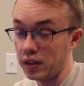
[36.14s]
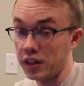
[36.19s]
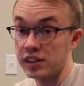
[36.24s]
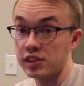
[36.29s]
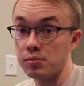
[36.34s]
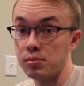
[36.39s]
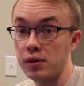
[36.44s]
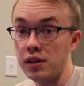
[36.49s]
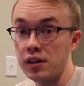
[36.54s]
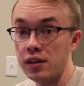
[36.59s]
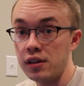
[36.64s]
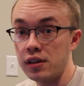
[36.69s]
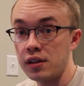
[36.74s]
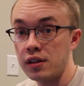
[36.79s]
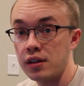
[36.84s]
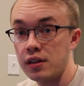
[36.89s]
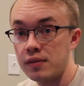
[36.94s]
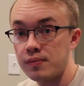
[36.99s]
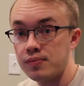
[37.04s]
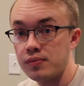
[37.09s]
It's
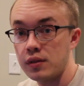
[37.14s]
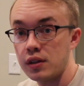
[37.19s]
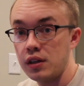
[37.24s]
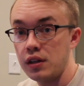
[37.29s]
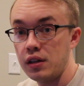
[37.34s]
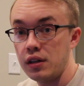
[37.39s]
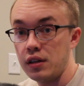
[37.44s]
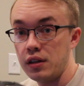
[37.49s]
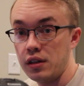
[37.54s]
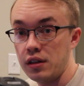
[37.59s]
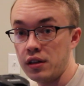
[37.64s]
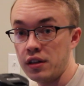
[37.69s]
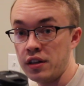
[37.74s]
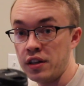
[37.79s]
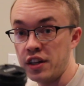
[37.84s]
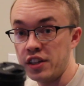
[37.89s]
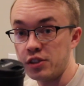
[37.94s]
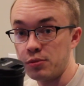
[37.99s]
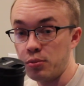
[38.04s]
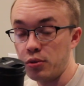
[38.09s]
big,
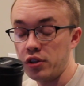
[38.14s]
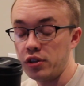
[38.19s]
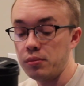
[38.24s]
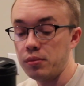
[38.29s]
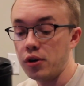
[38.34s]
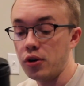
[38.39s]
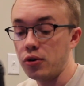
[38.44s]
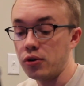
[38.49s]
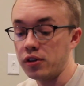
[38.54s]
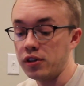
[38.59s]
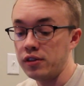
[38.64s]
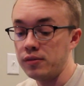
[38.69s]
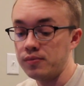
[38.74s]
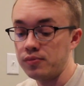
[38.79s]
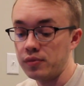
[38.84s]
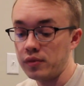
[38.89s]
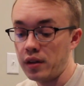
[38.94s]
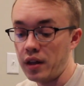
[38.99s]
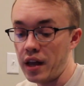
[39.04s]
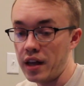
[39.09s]
it's pretty bulky,
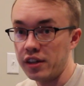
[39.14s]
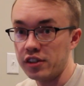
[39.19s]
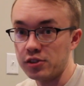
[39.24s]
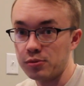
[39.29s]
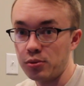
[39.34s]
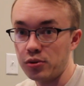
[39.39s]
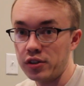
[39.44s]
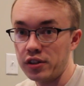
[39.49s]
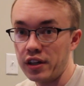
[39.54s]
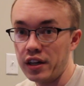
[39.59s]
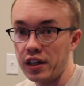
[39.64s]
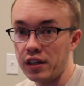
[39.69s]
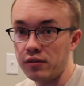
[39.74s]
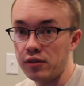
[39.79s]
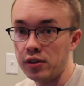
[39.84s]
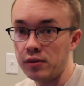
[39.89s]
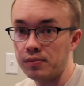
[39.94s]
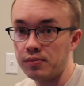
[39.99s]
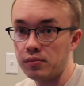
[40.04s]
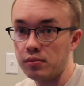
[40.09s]
and it's pretty
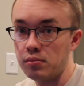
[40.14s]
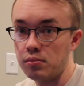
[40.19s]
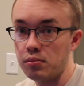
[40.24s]
heavy.